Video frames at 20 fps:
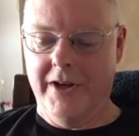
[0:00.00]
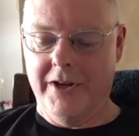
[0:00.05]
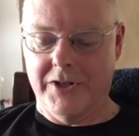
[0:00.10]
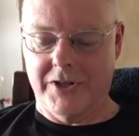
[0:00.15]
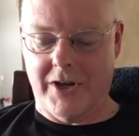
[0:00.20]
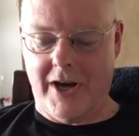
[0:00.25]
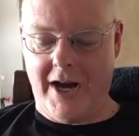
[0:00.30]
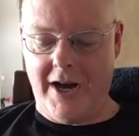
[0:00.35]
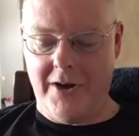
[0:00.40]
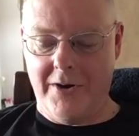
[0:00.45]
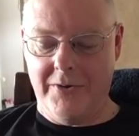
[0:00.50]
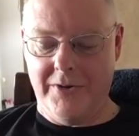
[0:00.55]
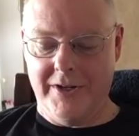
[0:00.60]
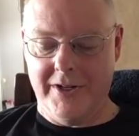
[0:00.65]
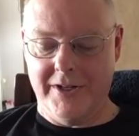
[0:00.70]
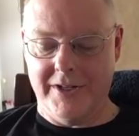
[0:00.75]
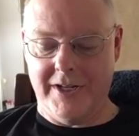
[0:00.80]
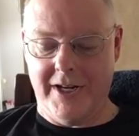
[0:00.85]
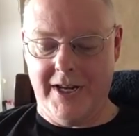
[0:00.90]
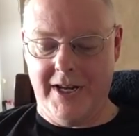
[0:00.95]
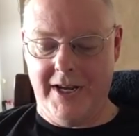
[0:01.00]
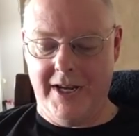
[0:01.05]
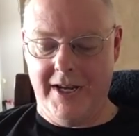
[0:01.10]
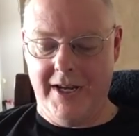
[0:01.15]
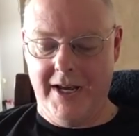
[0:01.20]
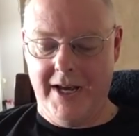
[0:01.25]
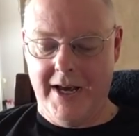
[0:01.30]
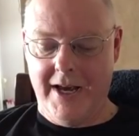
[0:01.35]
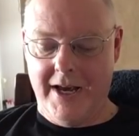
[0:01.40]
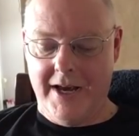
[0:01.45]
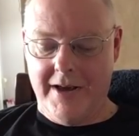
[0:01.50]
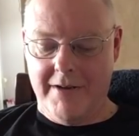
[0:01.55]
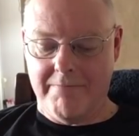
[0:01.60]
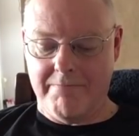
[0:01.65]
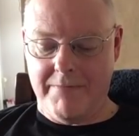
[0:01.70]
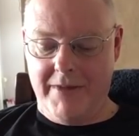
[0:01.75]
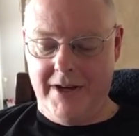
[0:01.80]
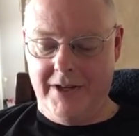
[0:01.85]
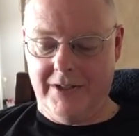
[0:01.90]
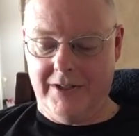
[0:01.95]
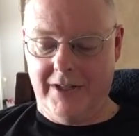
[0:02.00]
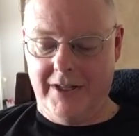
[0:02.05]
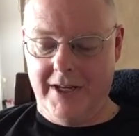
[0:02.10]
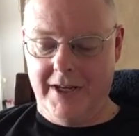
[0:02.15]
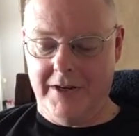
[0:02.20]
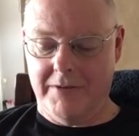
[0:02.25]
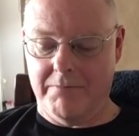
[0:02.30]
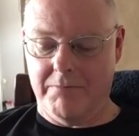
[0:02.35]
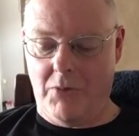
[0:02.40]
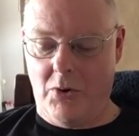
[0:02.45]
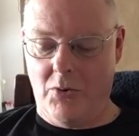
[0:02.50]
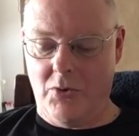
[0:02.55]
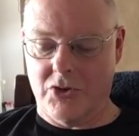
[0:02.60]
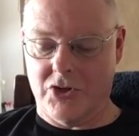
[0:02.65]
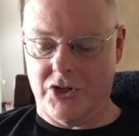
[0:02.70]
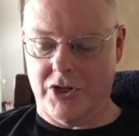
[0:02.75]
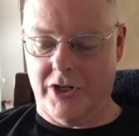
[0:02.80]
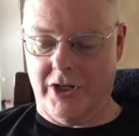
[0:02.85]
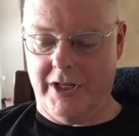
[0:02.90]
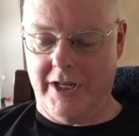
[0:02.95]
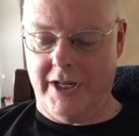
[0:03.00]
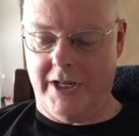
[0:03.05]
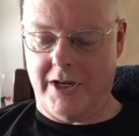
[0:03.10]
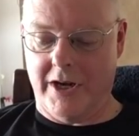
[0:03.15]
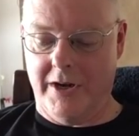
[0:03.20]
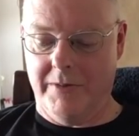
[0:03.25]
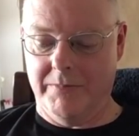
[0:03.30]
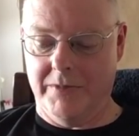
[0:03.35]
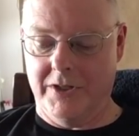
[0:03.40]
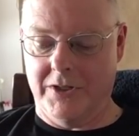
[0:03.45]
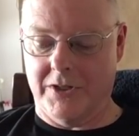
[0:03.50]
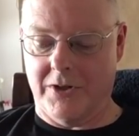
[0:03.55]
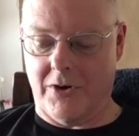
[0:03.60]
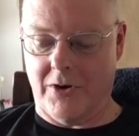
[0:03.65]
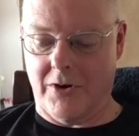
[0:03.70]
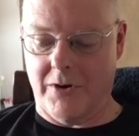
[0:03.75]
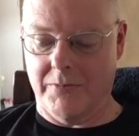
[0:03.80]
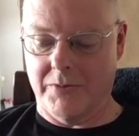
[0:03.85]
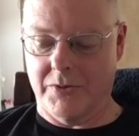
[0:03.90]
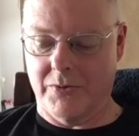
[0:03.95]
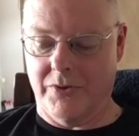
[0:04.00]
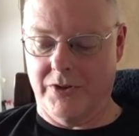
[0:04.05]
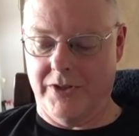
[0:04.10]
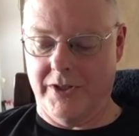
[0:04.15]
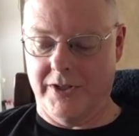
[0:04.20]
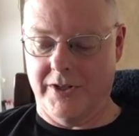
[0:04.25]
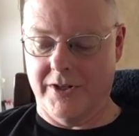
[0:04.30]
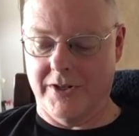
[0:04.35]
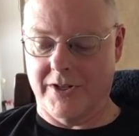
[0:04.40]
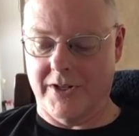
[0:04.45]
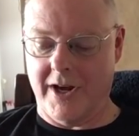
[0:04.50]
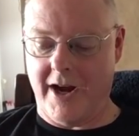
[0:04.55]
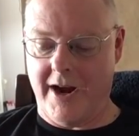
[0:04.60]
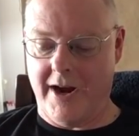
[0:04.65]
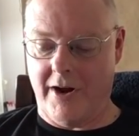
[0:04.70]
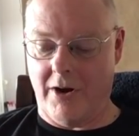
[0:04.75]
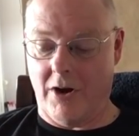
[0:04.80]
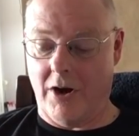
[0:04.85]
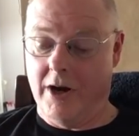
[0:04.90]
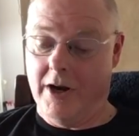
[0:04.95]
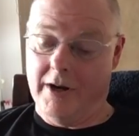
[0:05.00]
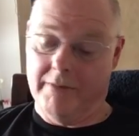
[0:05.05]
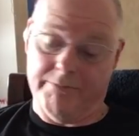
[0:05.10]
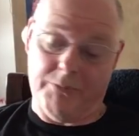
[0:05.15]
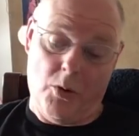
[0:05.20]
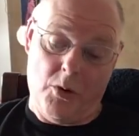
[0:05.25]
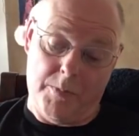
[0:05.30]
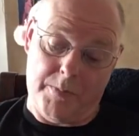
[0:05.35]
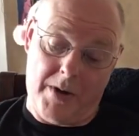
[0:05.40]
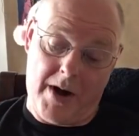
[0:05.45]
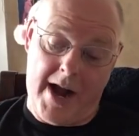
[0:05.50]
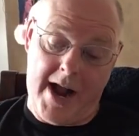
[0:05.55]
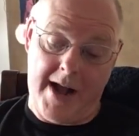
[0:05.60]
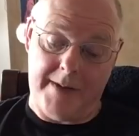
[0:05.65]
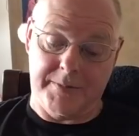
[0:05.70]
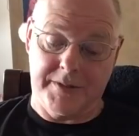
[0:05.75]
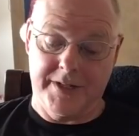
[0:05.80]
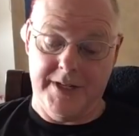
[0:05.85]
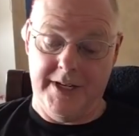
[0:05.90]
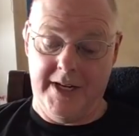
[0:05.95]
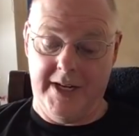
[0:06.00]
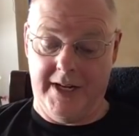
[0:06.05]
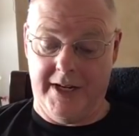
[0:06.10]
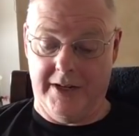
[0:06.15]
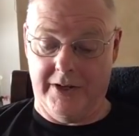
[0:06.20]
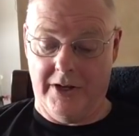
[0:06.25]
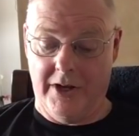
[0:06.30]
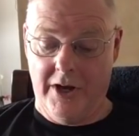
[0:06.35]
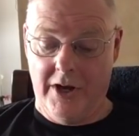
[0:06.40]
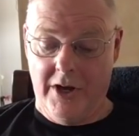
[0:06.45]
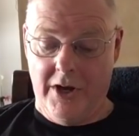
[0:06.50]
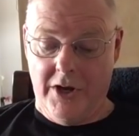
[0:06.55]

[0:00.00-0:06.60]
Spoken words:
So how does he mentally and emotionally come to terms with the desire, or perhaps need,